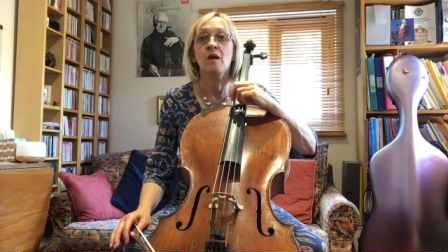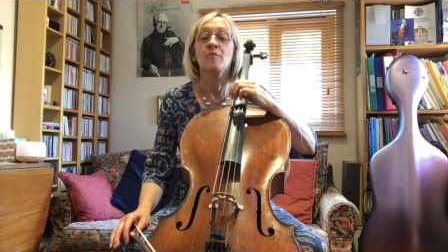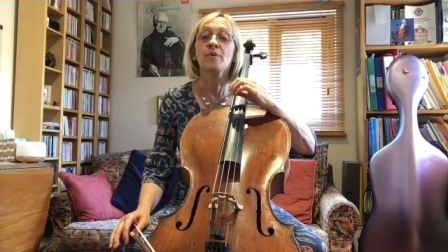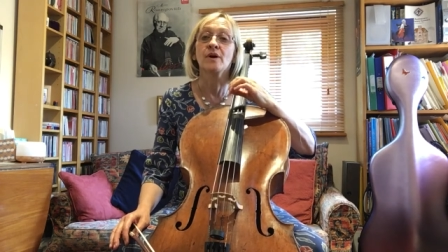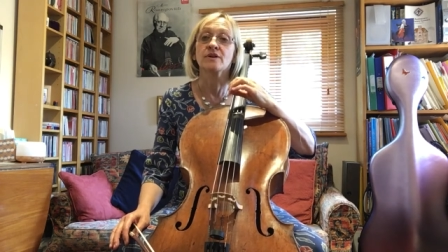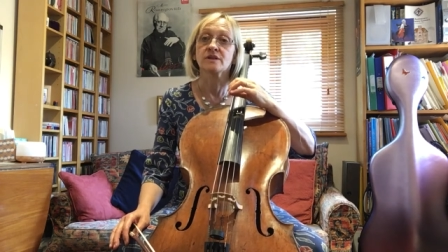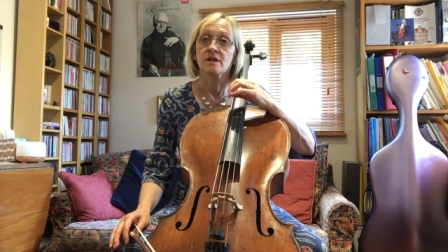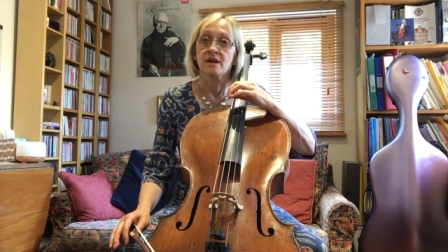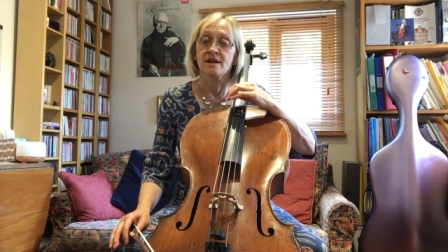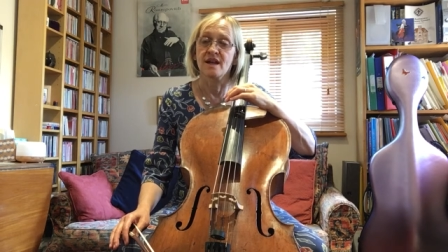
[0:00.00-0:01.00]
But
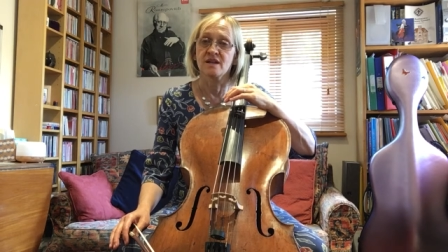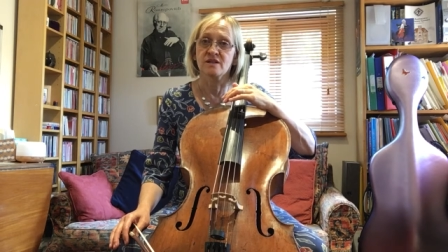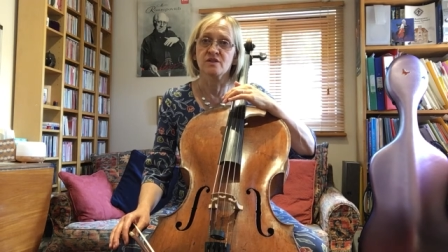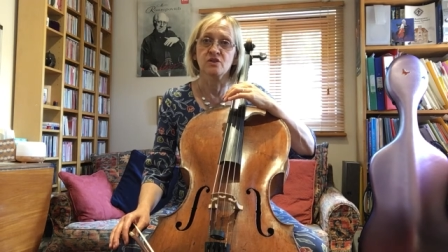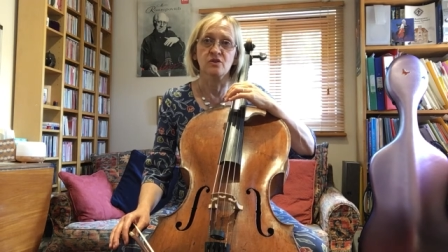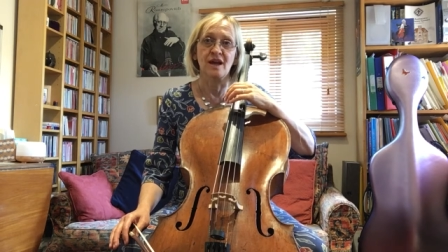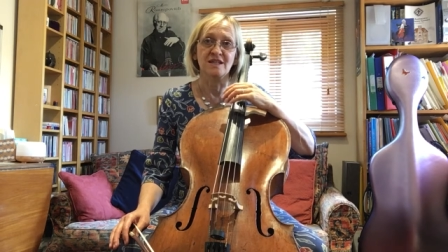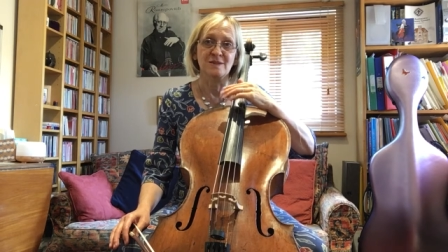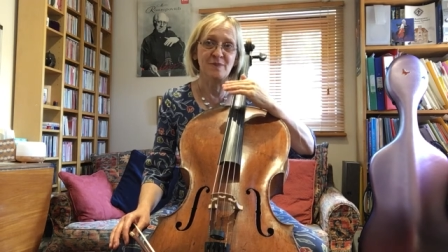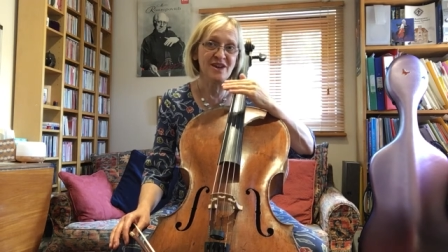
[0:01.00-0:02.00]
let us do
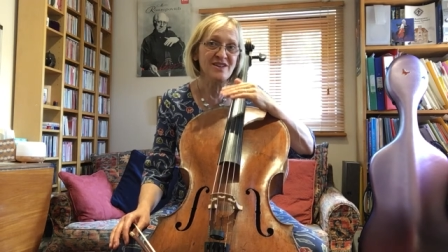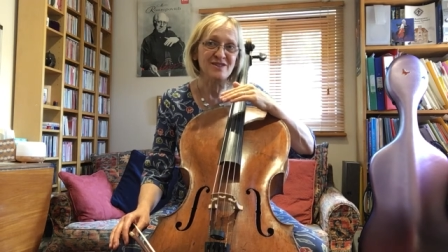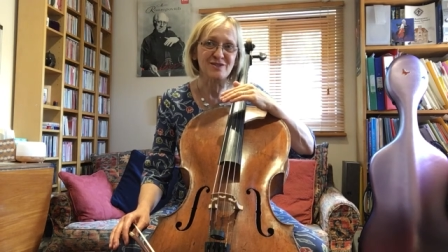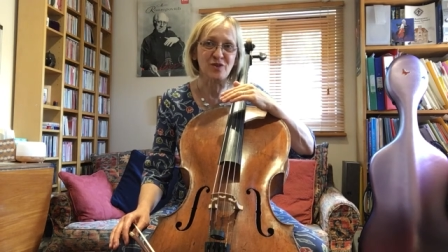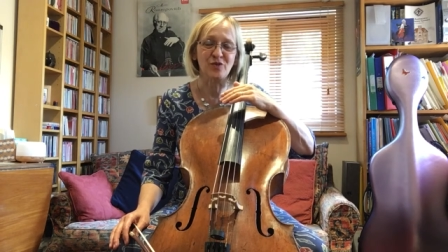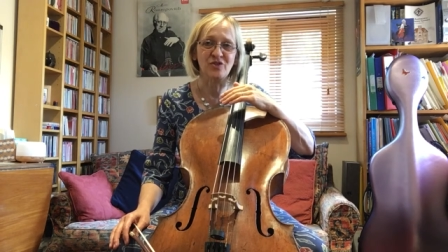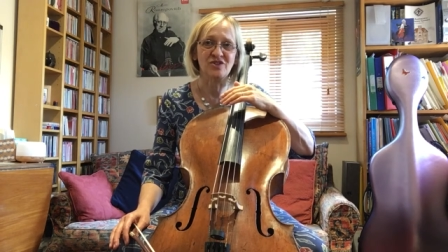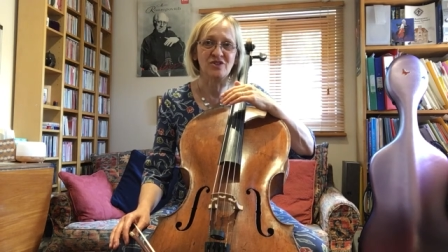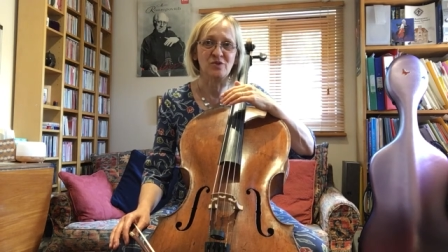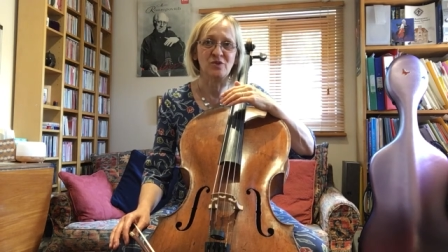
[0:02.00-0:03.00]
as pianists often
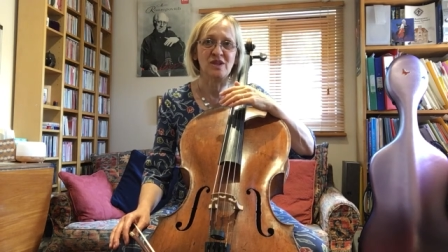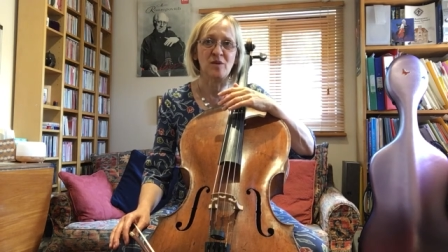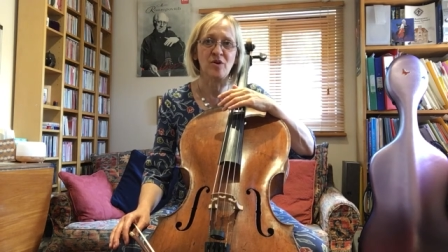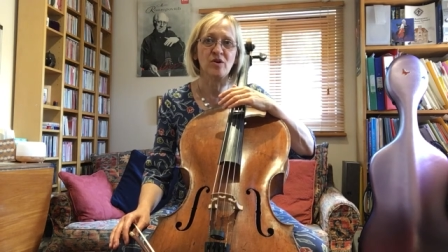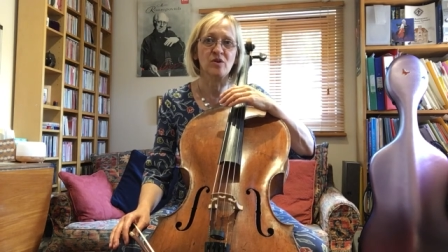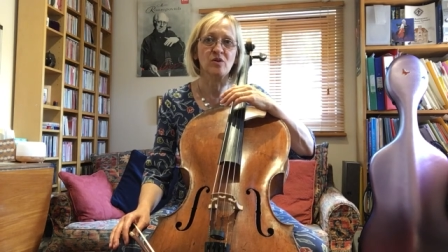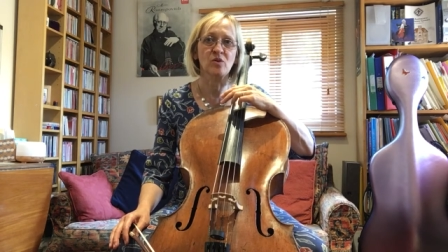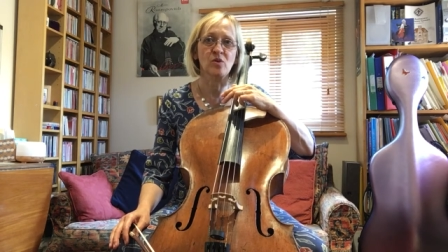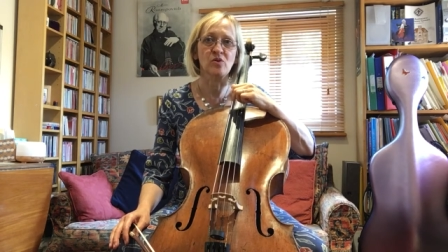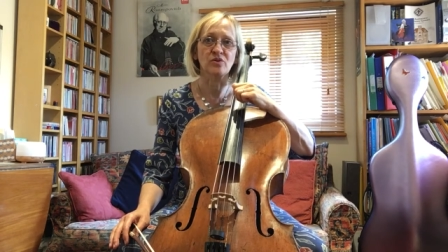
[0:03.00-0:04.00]
do with their broken
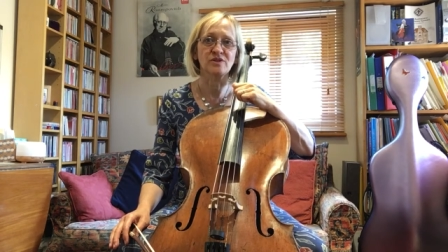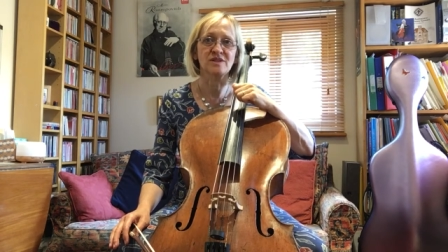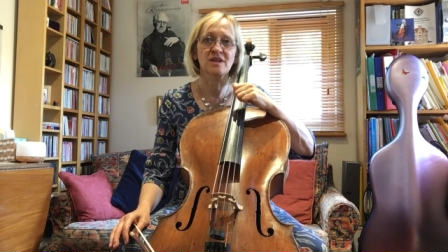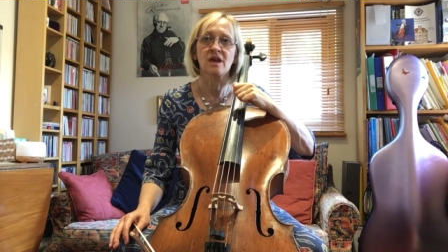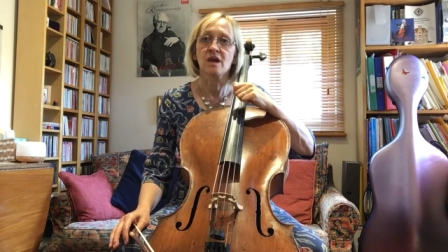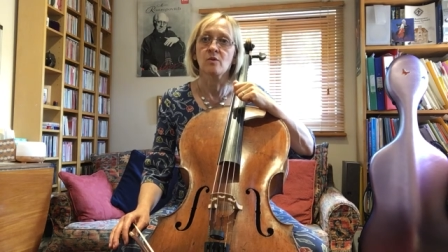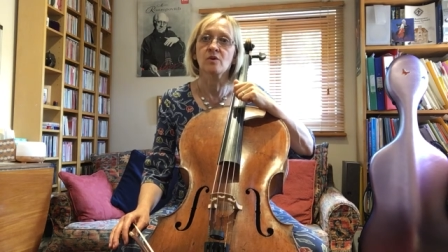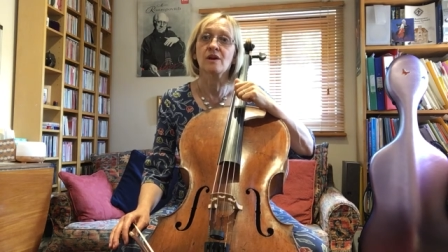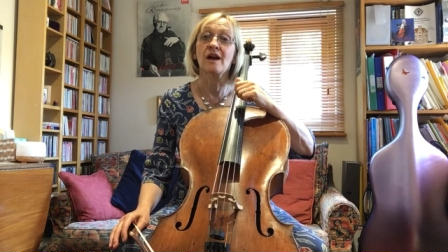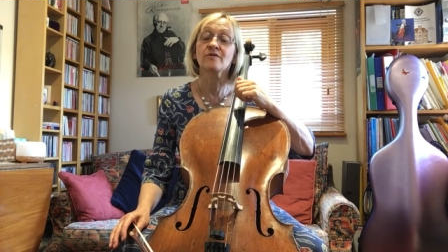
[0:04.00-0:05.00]
chords. We'll
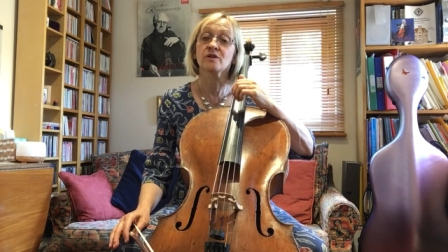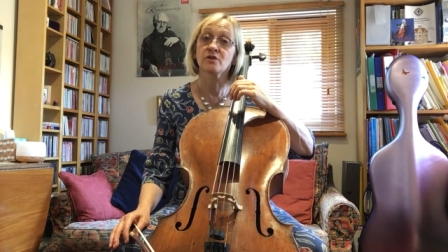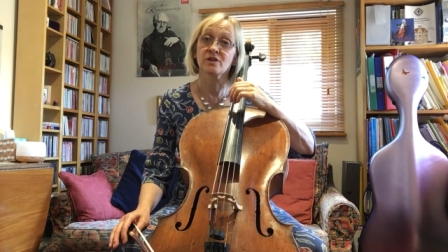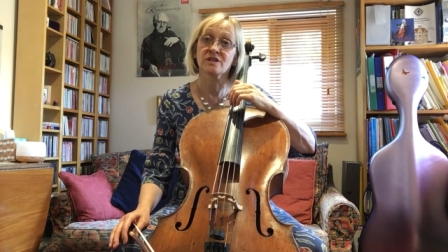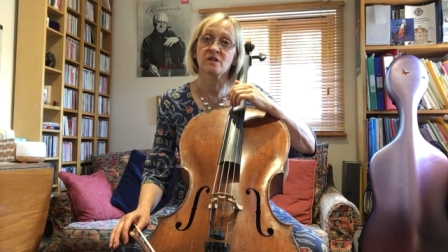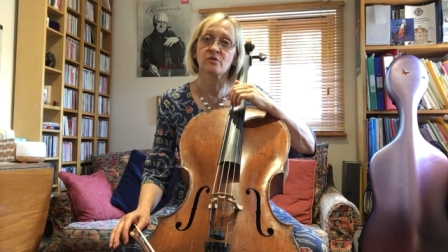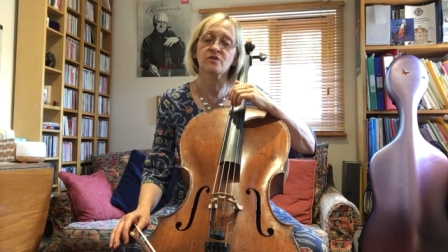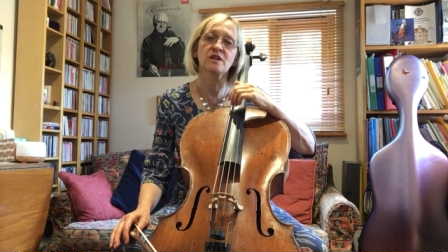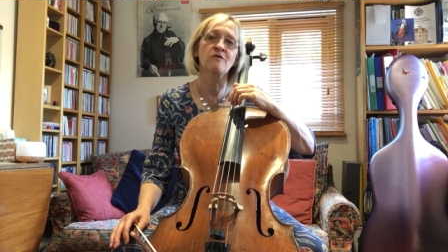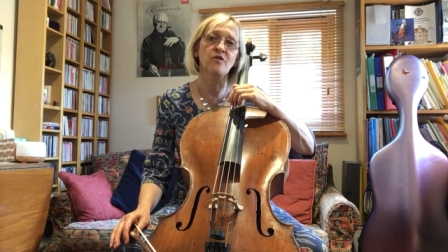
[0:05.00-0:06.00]
have to look at different
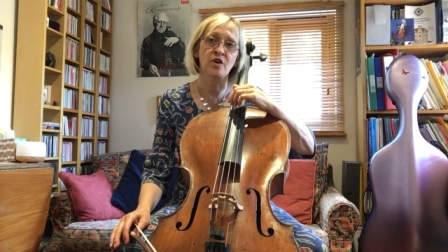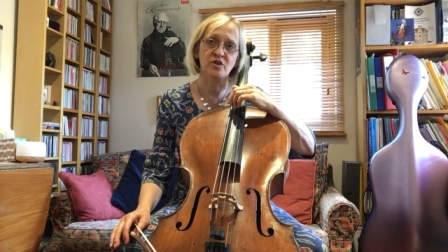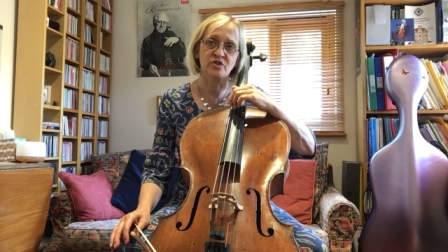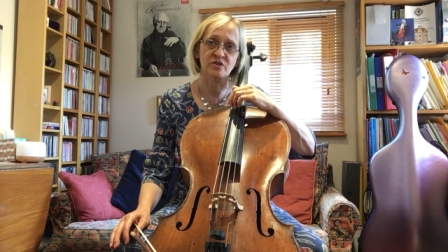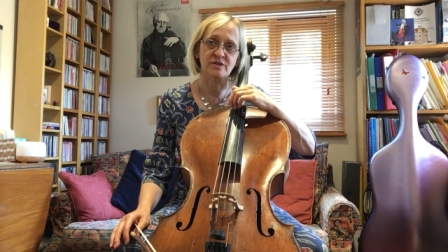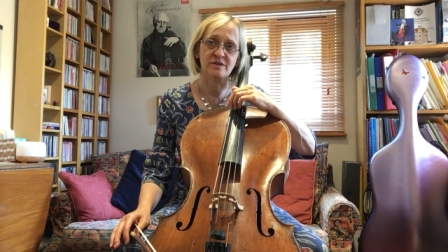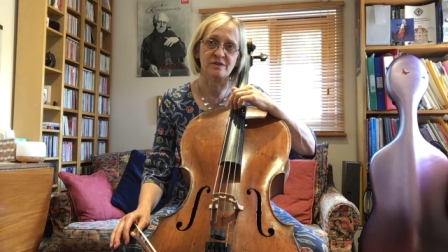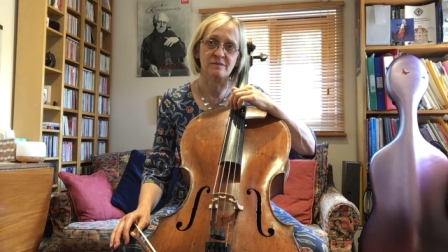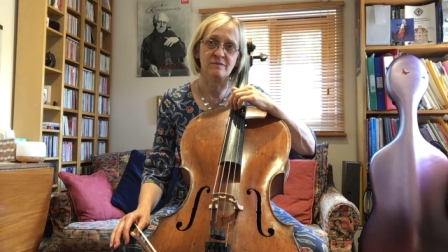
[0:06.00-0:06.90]
inversions.